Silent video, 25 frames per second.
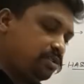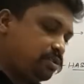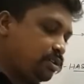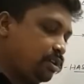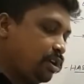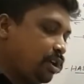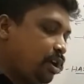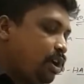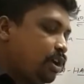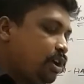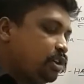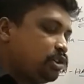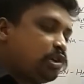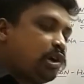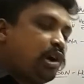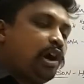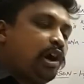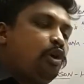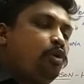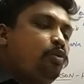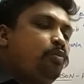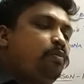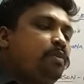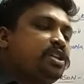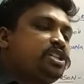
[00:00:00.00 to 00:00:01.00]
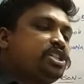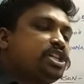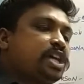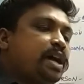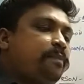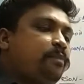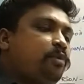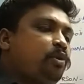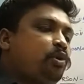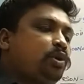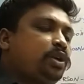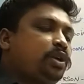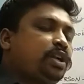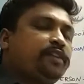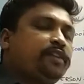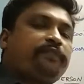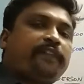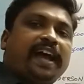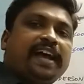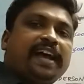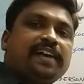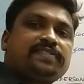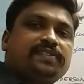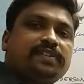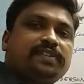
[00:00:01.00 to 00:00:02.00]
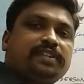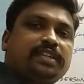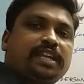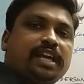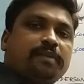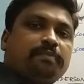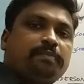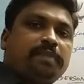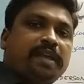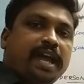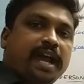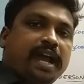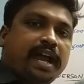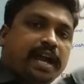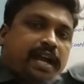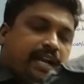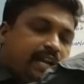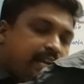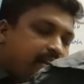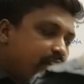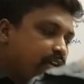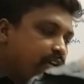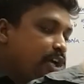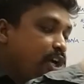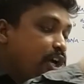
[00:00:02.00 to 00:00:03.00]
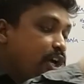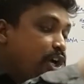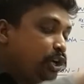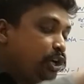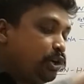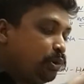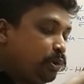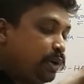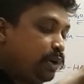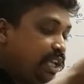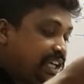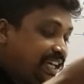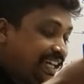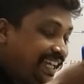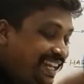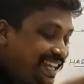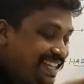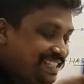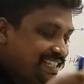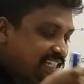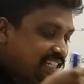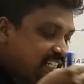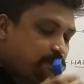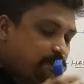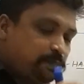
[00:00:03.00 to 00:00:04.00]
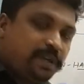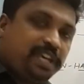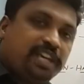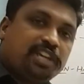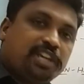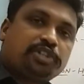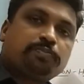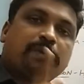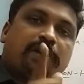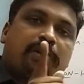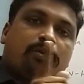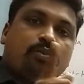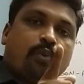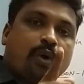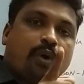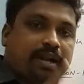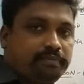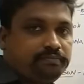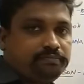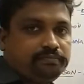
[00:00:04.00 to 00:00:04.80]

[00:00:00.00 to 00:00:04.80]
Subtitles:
so how much amount of acid can be added to decrease its pH by 1,